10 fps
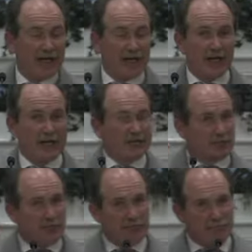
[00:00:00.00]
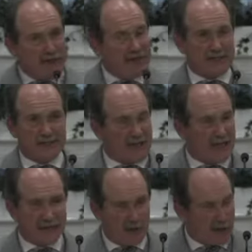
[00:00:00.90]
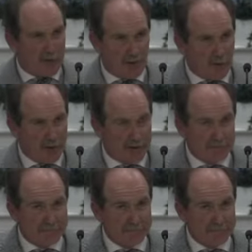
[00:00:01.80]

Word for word: And he does tremendous taxidermy work.